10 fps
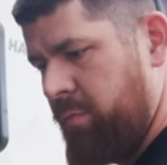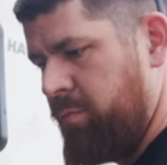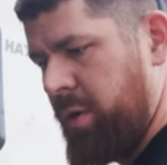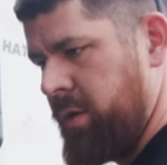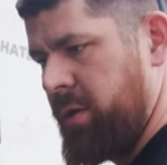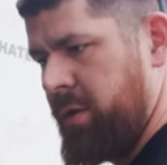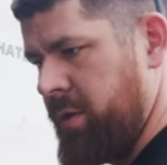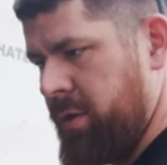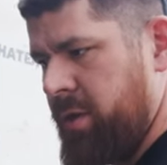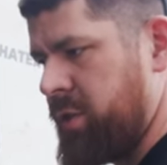pulling
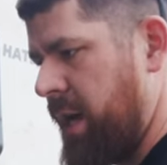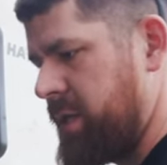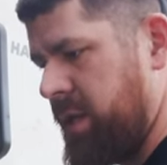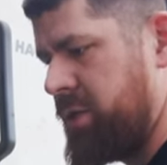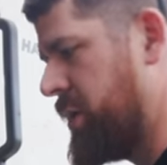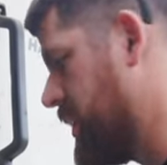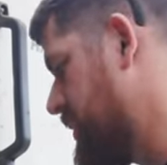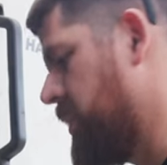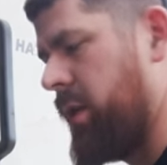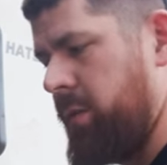your track tensioner out, because
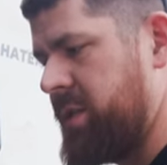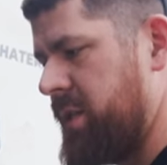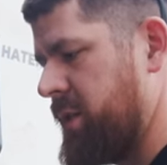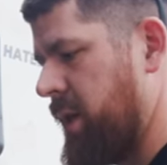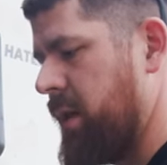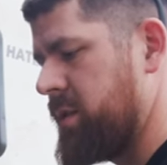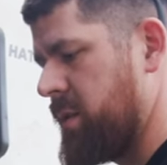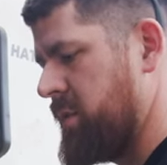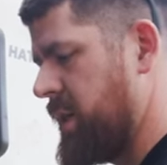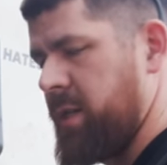they're not always easy to get out.
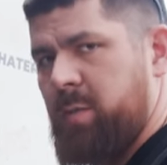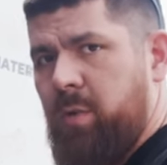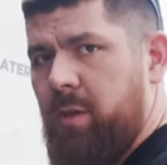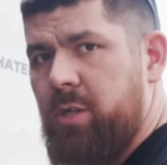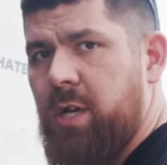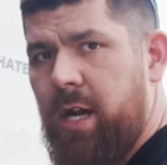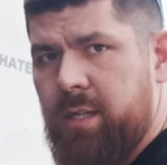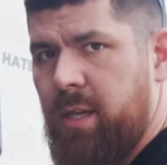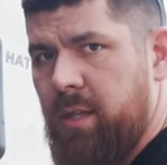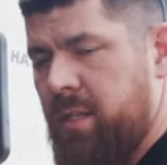Sometimes you got to split the track
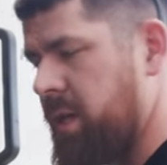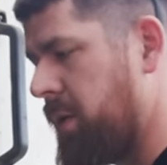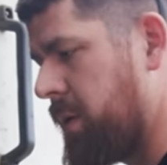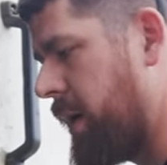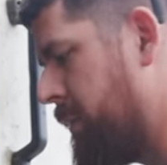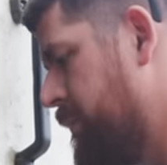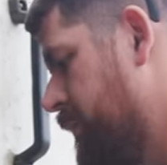to get these out, right?